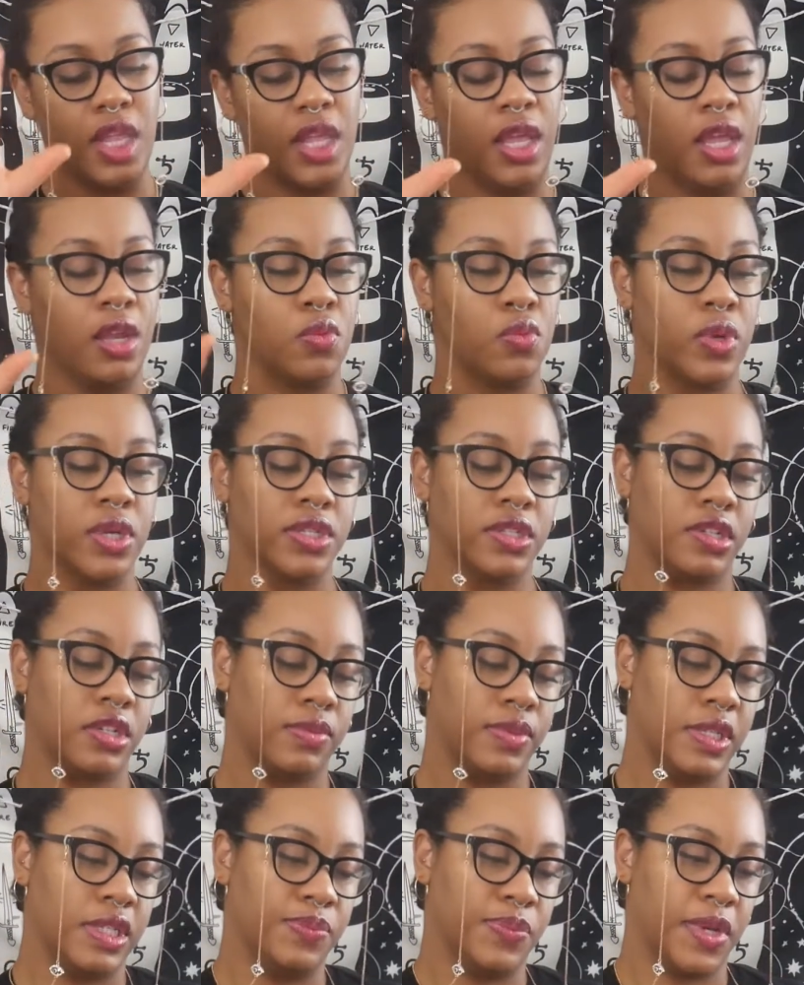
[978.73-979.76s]
And what's going to
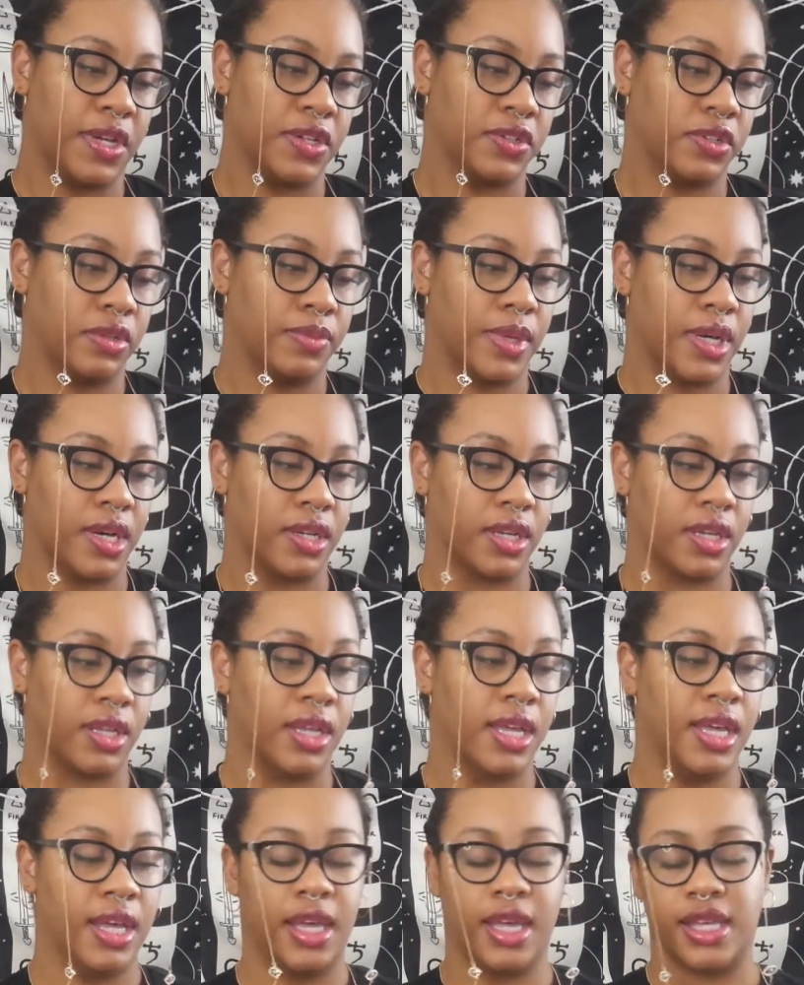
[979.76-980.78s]
be special about
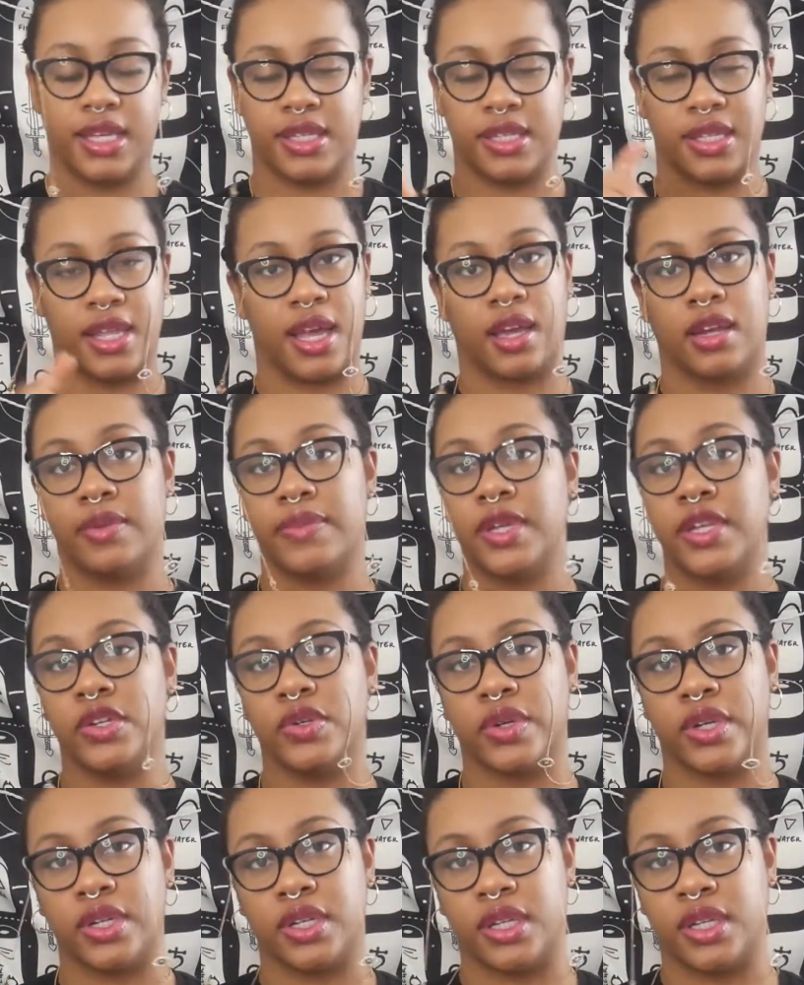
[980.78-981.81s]
it, it's not going to be
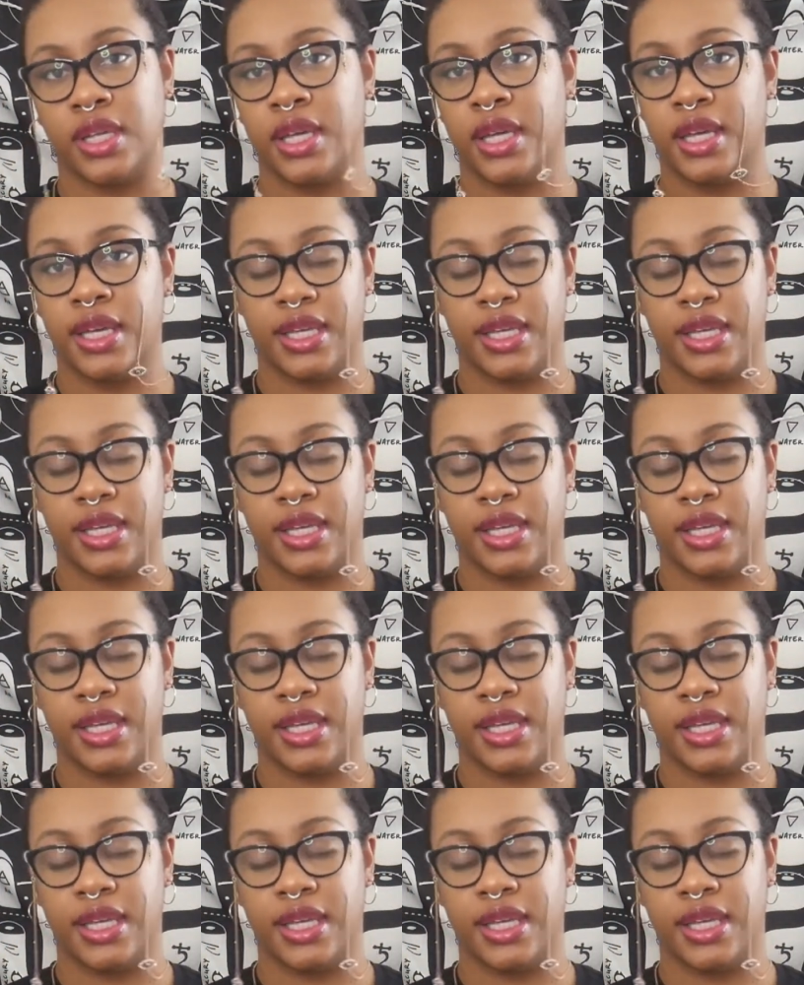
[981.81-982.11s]
trendy.